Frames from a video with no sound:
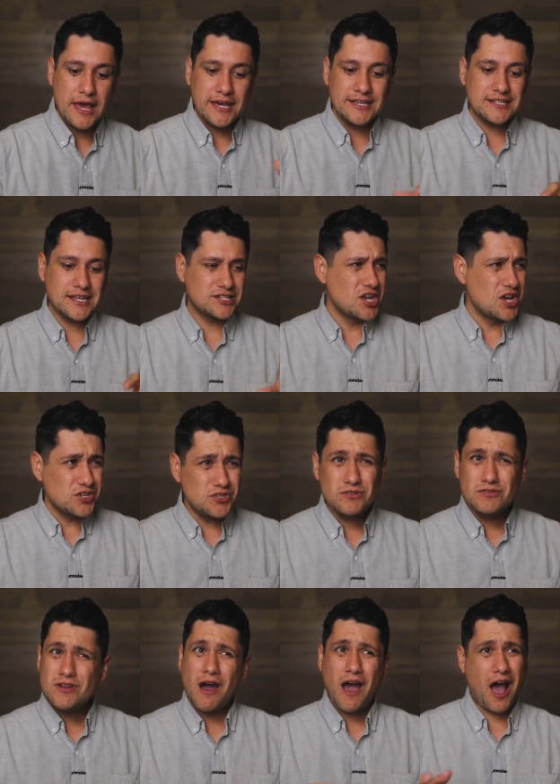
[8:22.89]
He says,
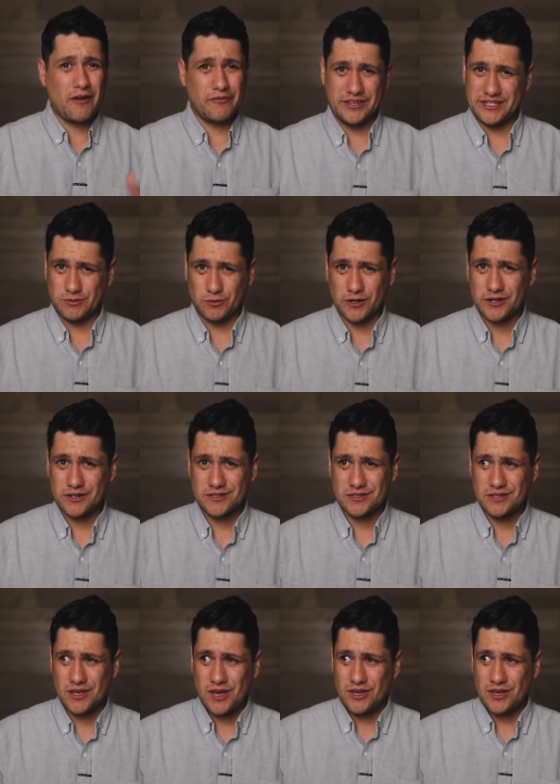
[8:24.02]
you know how this works.